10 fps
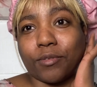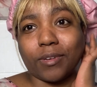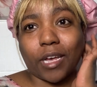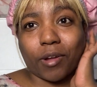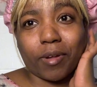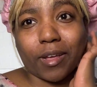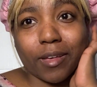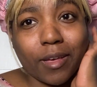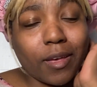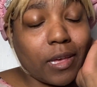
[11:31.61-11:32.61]
because I don't want to
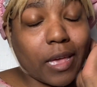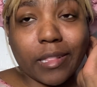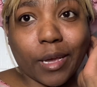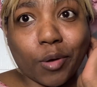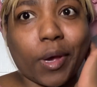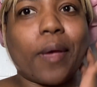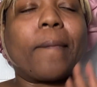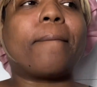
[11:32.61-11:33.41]
get taken away.